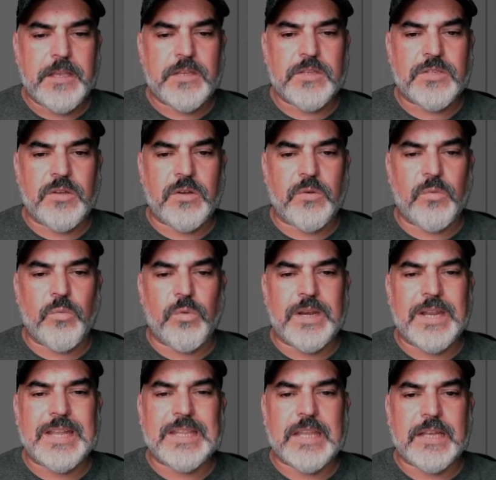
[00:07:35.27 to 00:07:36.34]
So what
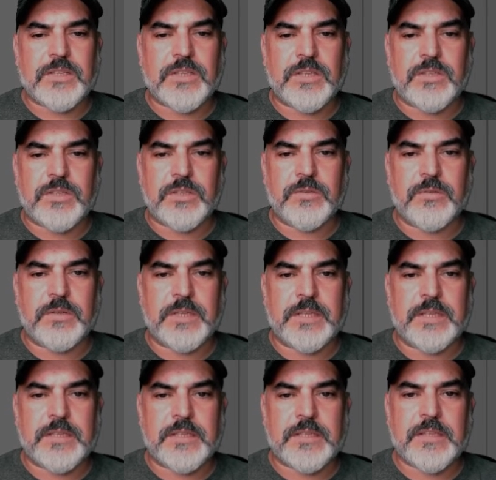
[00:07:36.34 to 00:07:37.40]
I'd like to do
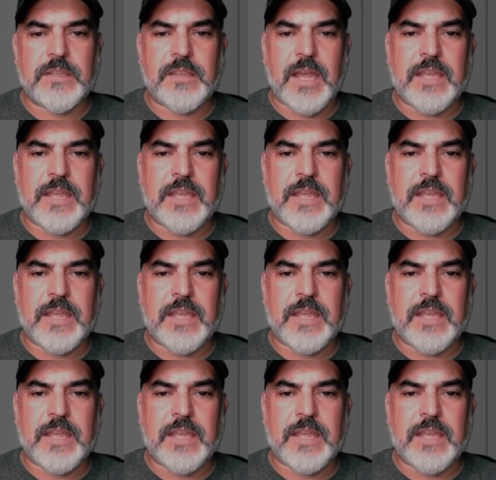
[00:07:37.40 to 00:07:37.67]
is,